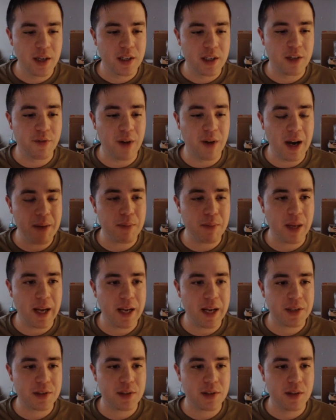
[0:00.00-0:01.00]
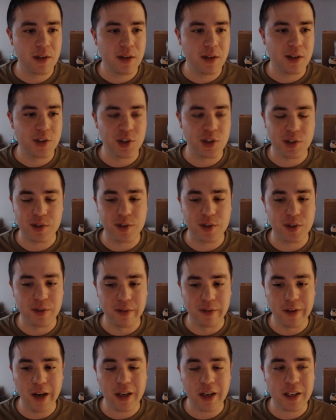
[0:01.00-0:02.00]
Divine Blast, just
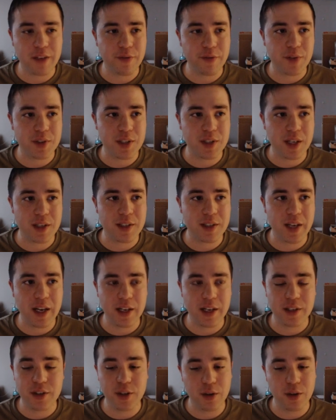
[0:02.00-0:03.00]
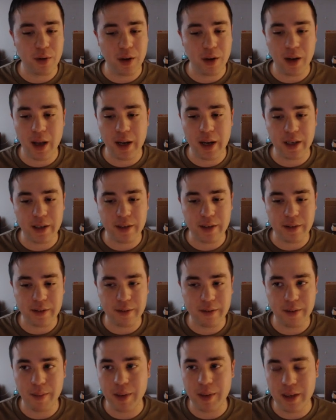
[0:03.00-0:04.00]
nugging them for 6, gaining 2. I like it.
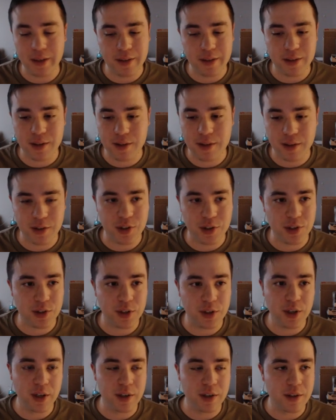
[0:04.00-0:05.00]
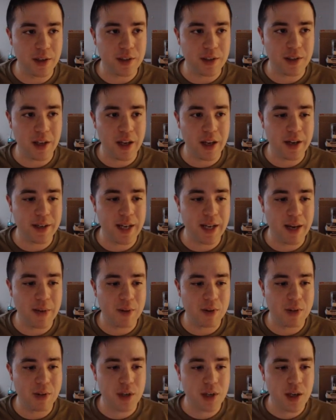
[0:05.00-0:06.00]
I mean, it's just good. Does a lot of
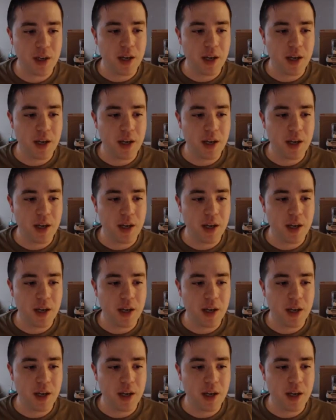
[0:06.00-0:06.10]
damage.